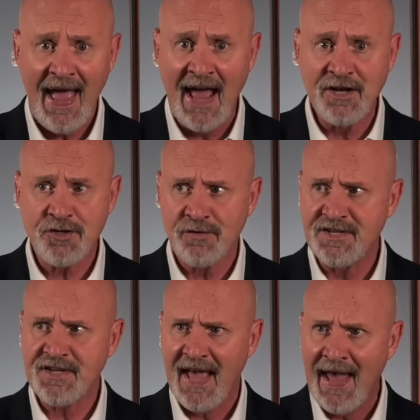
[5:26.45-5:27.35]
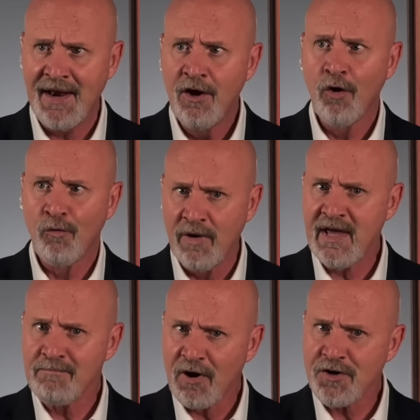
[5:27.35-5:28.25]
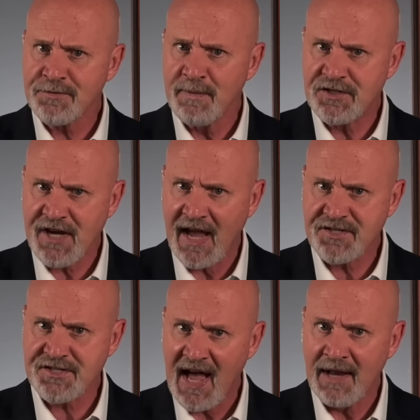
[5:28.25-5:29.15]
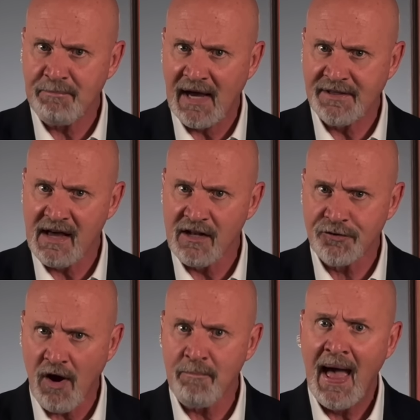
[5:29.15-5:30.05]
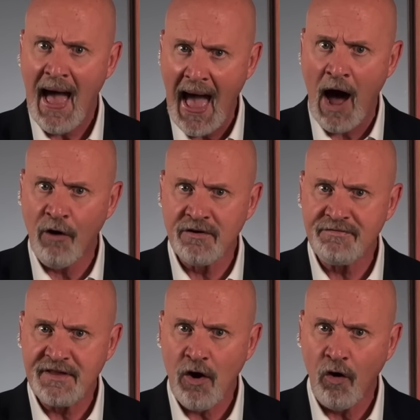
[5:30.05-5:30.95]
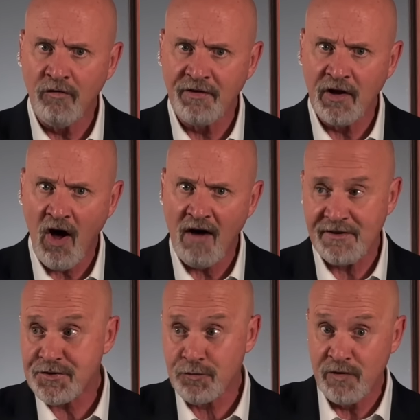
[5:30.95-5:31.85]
entries and reimbursement checks signed by Donald Trump out of the Oval Office,